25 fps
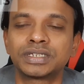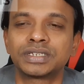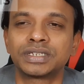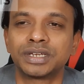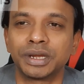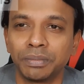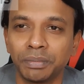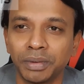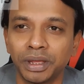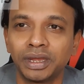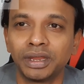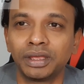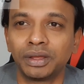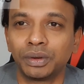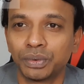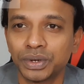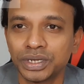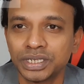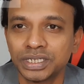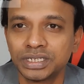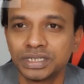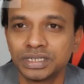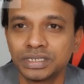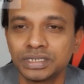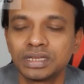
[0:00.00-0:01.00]
remaining
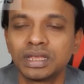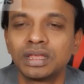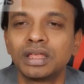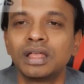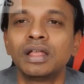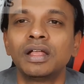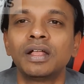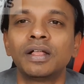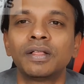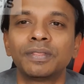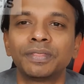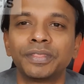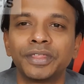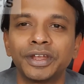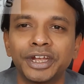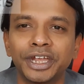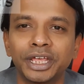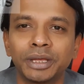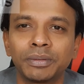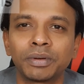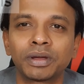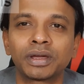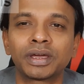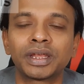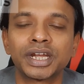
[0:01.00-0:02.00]
questions, the
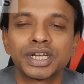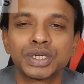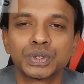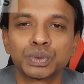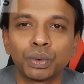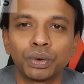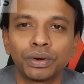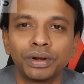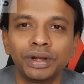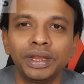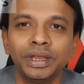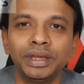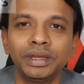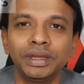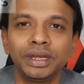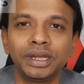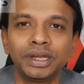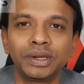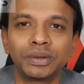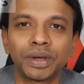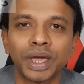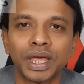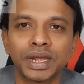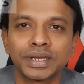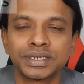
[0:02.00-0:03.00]
Democrats only need
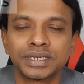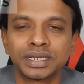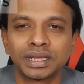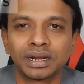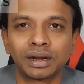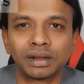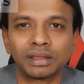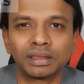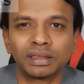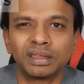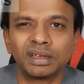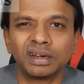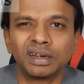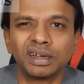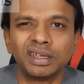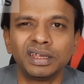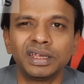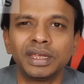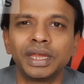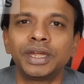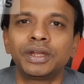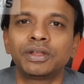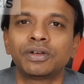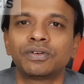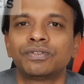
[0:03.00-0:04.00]
to answer
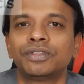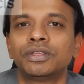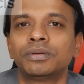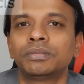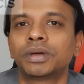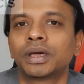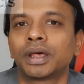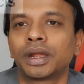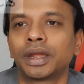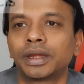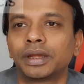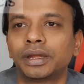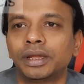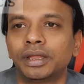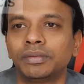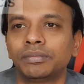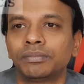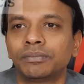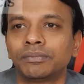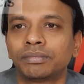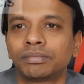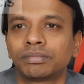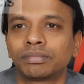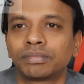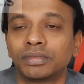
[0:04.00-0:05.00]
38 of them correctly.
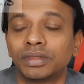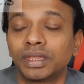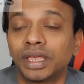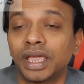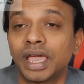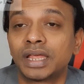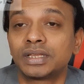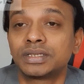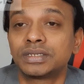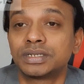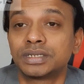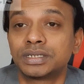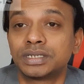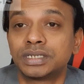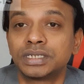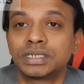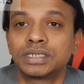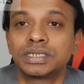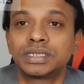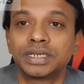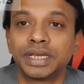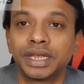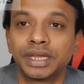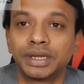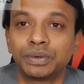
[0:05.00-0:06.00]
They answered
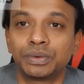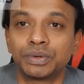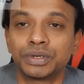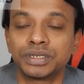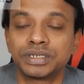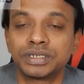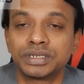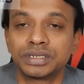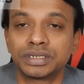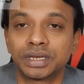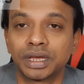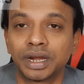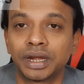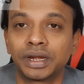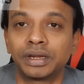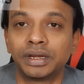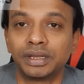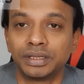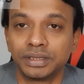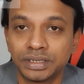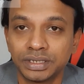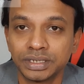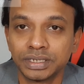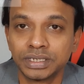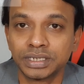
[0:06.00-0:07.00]
68 questions correctly
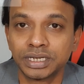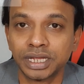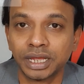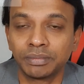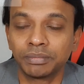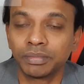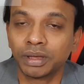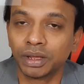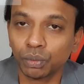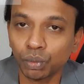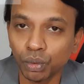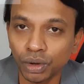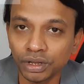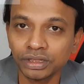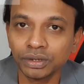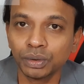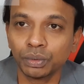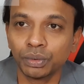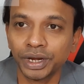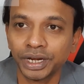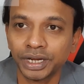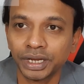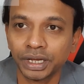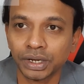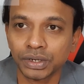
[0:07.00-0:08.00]
this time and won the
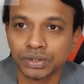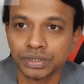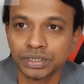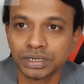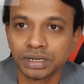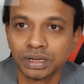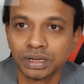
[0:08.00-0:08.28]
White House.